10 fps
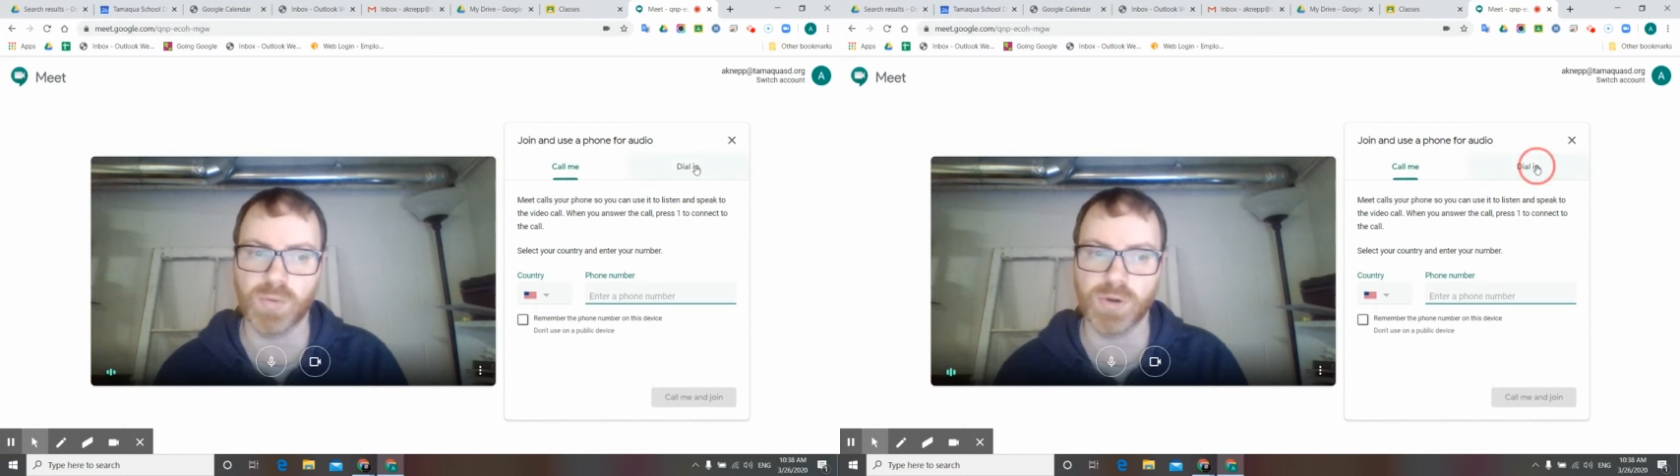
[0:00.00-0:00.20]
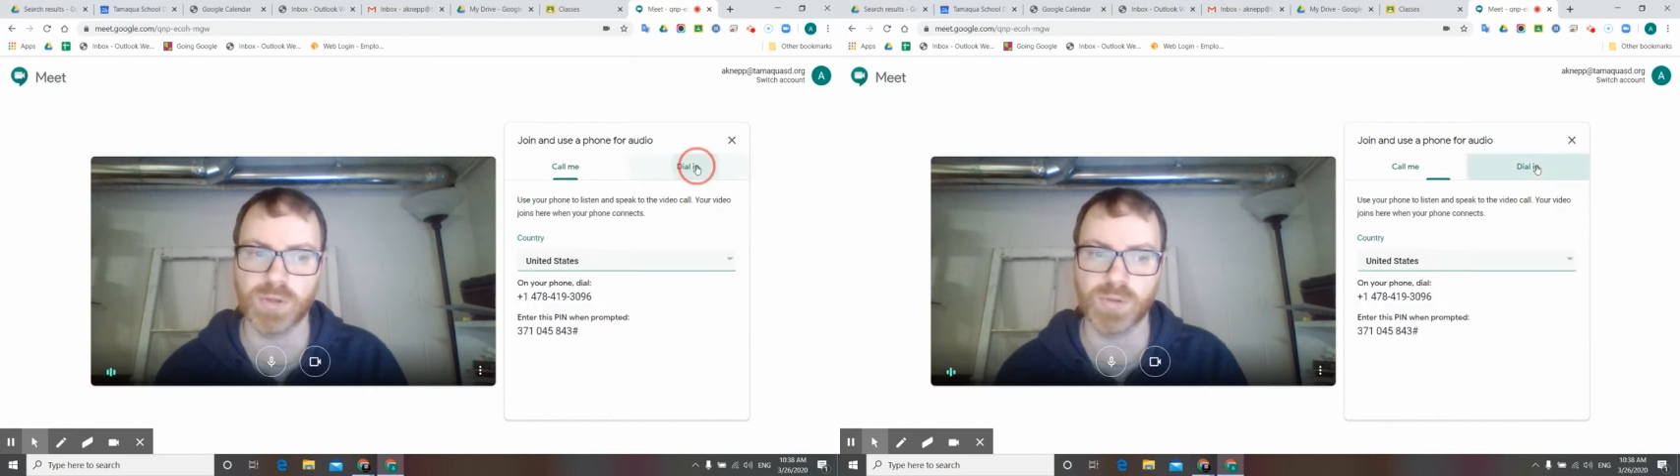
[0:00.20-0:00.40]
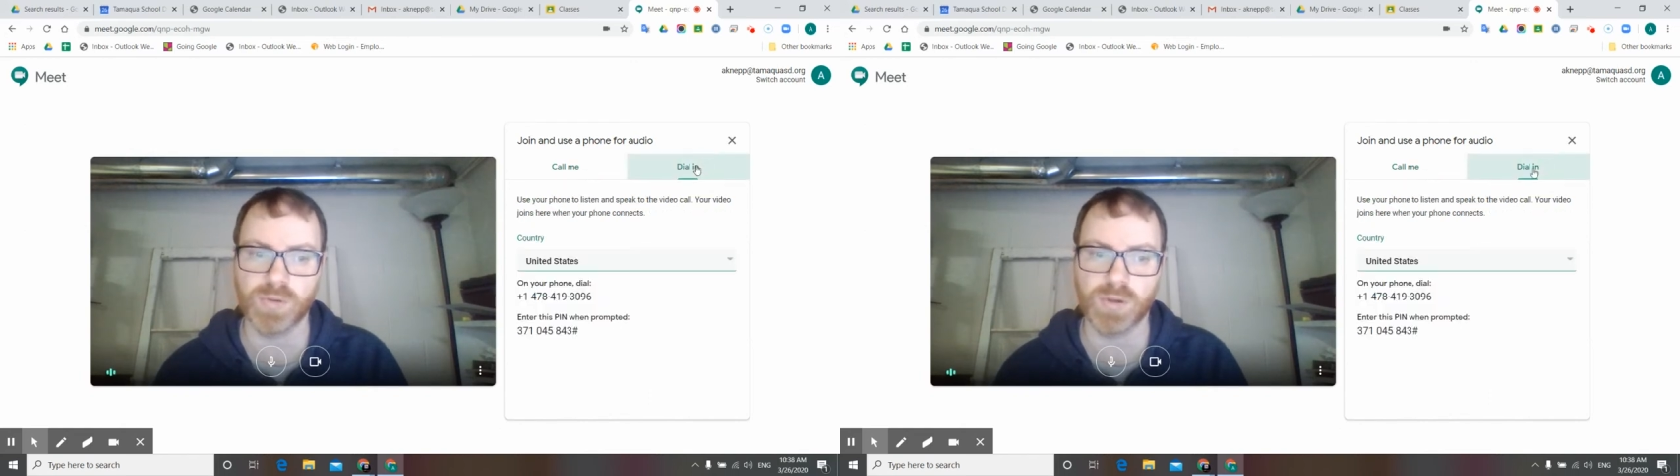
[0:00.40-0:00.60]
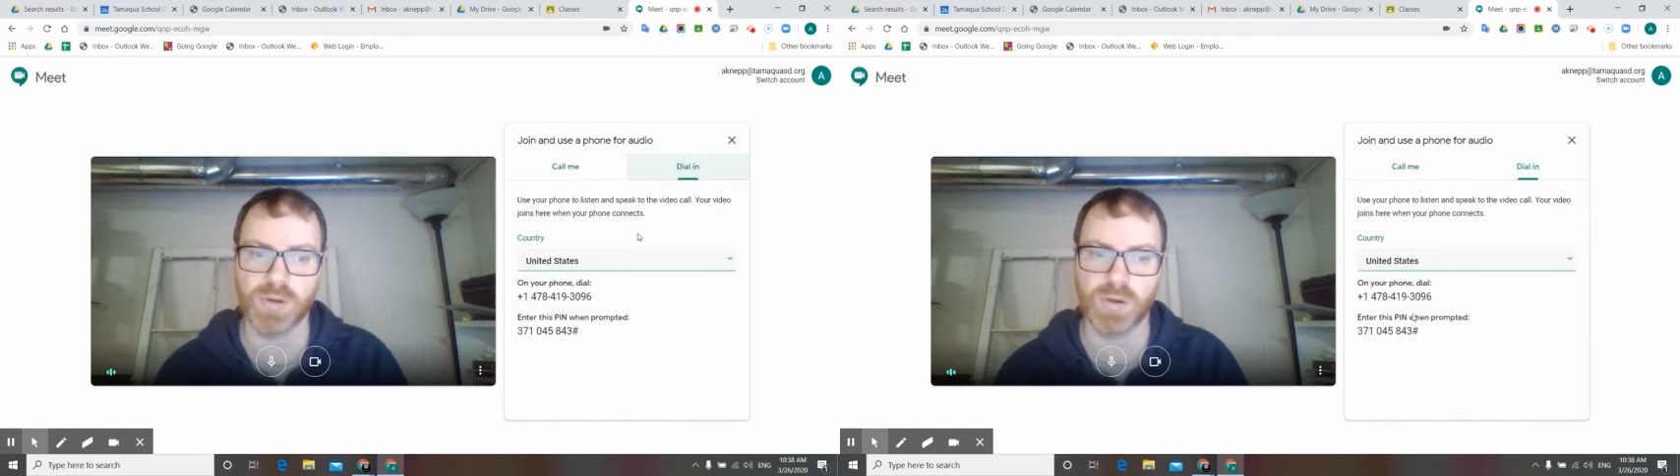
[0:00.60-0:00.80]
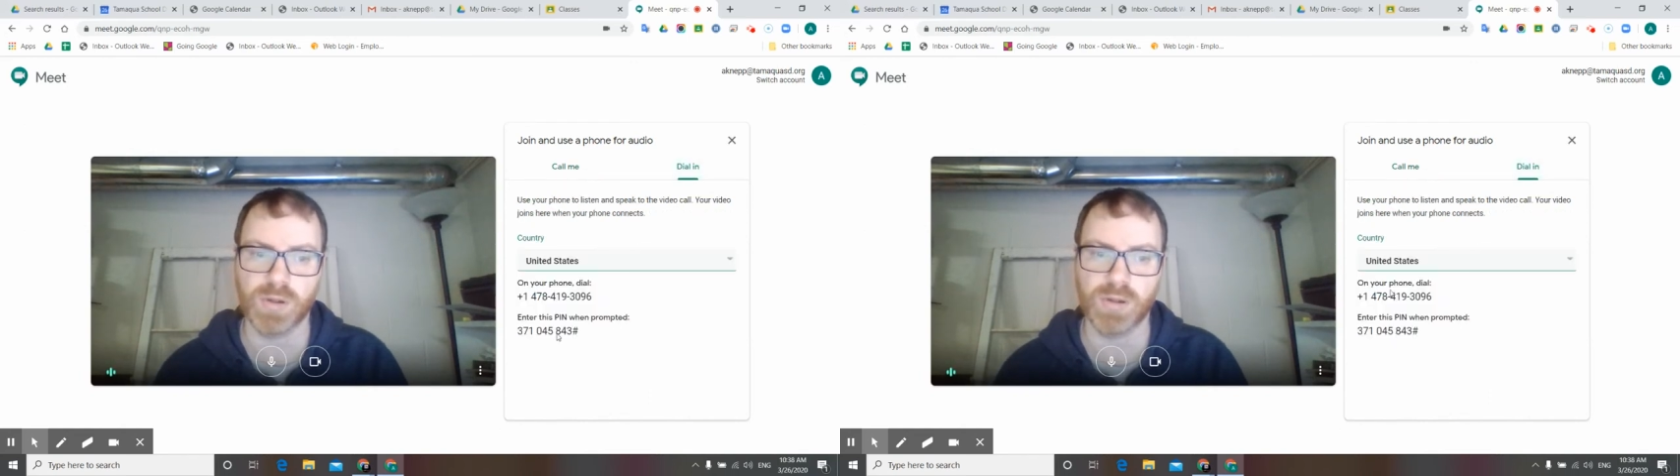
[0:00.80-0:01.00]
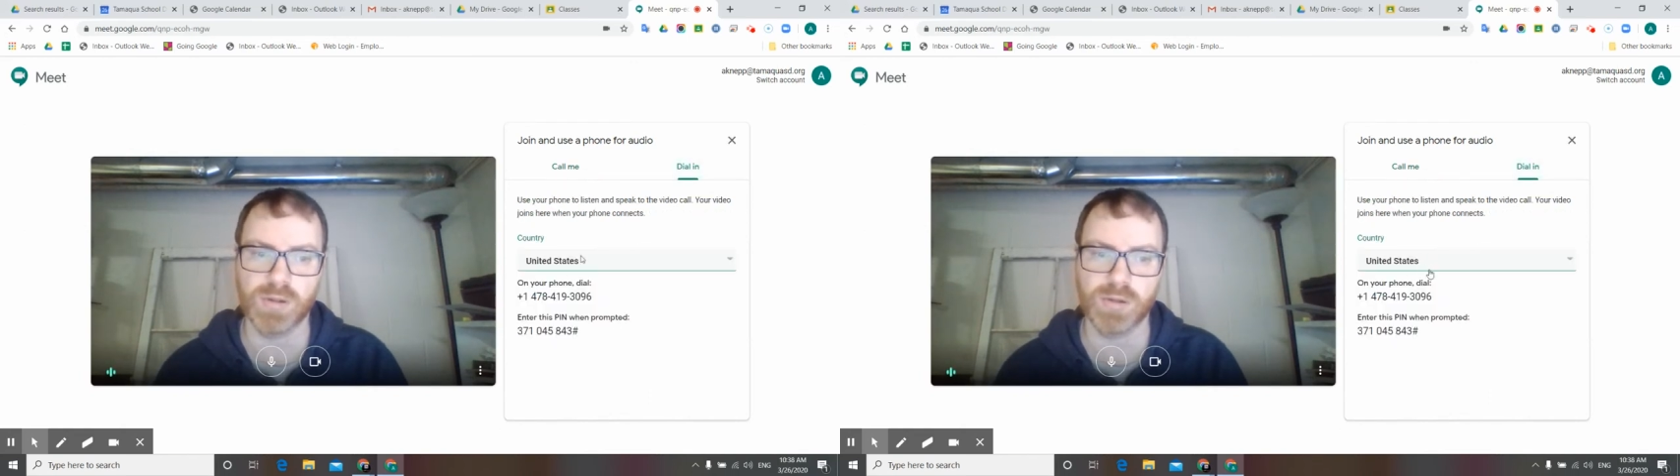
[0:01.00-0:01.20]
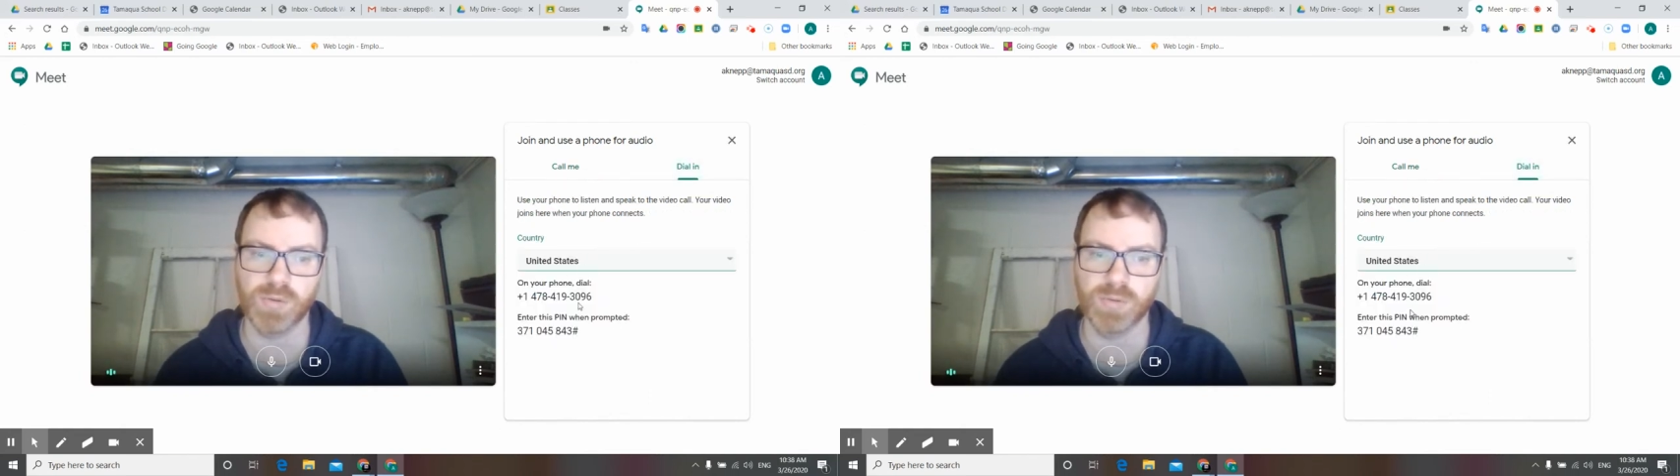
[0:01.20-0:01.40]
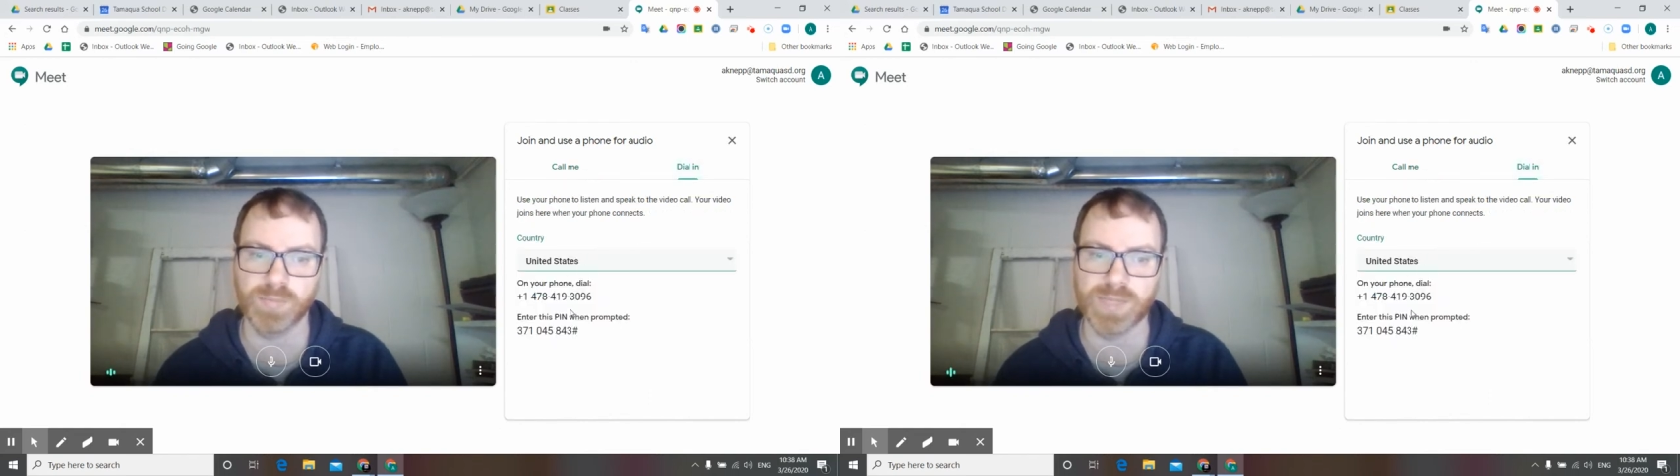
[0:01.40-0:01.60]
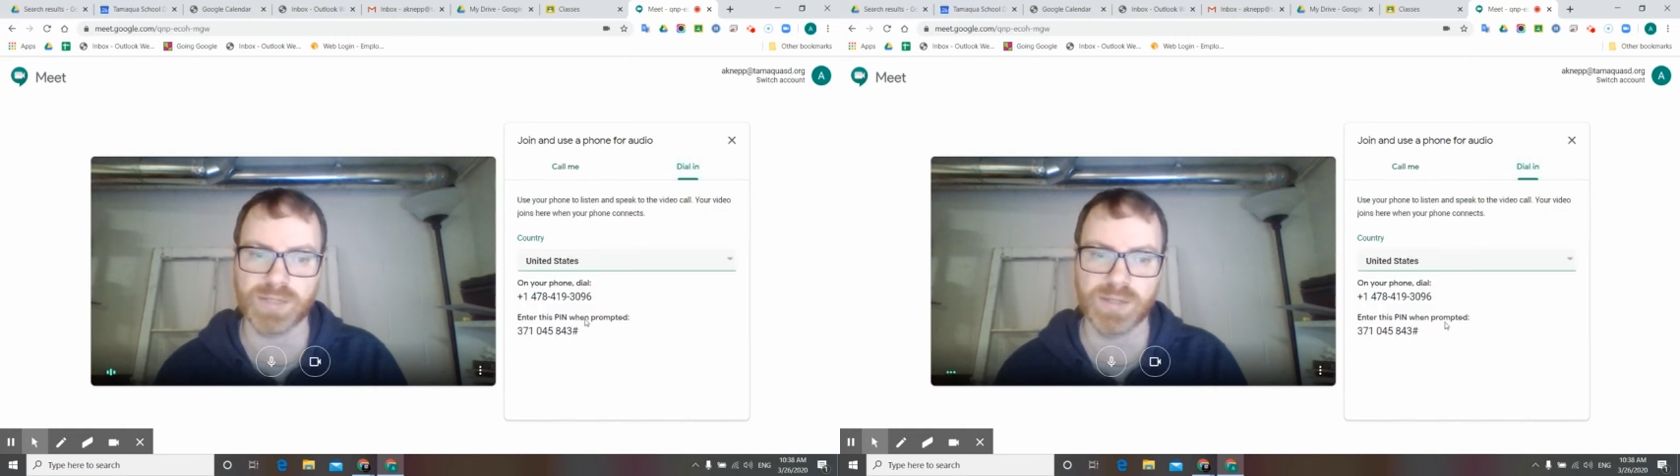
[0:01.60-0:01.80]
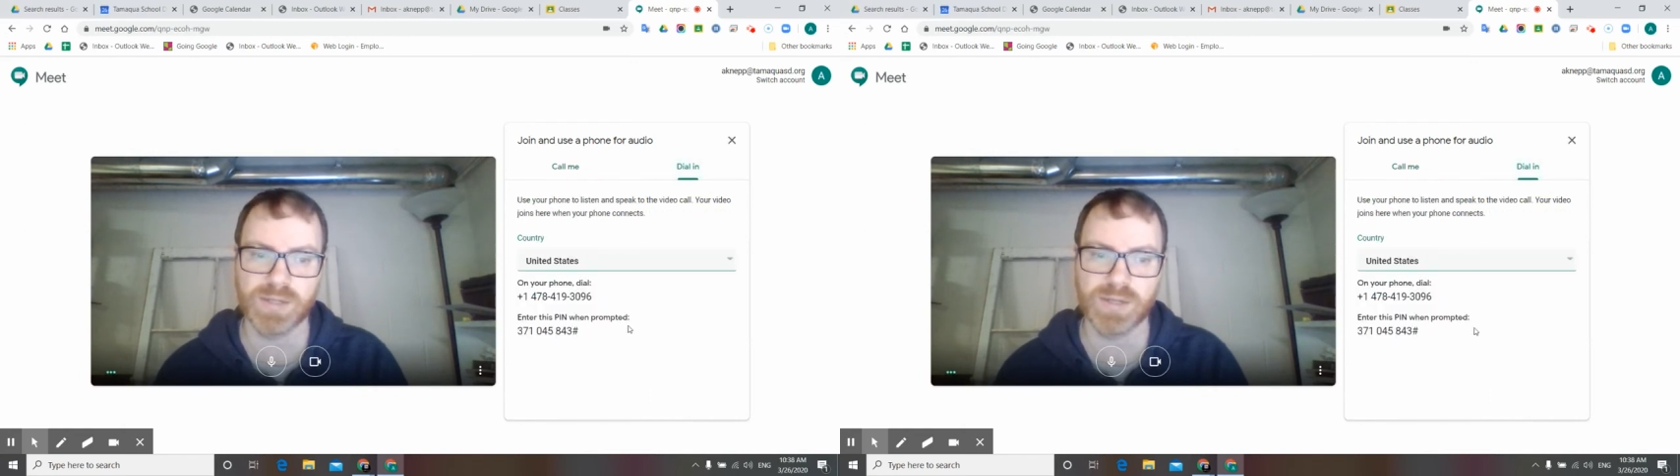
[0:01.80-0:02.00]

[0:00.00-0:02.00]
or you can call Google Meet,